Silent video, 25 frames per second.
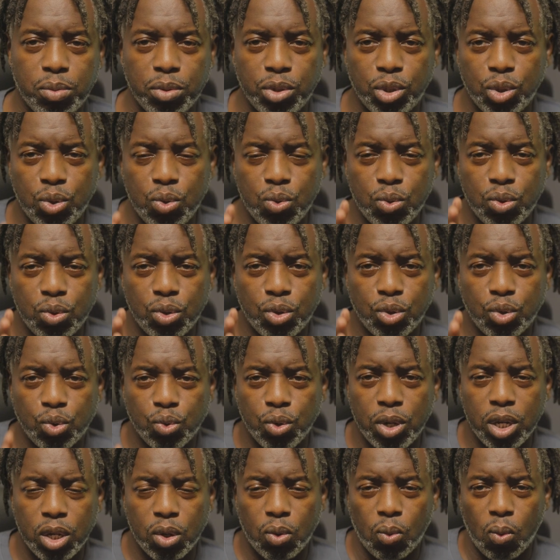when you
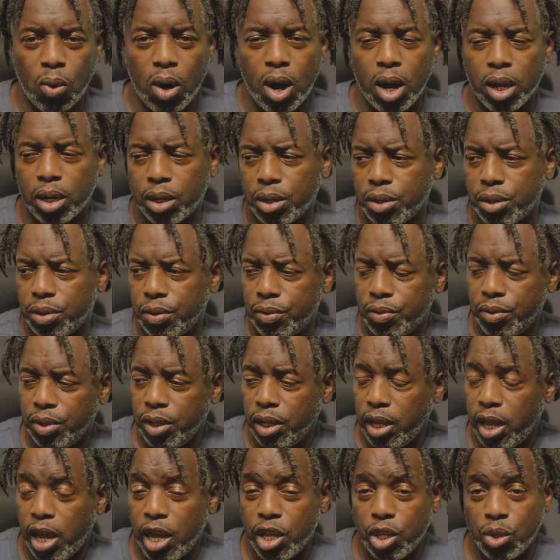drink water
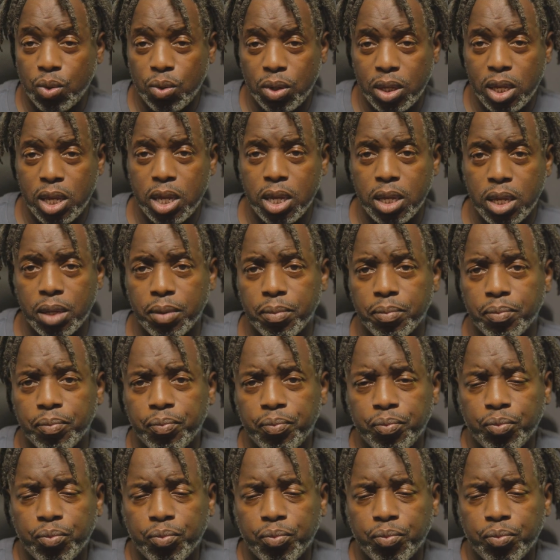and you eat,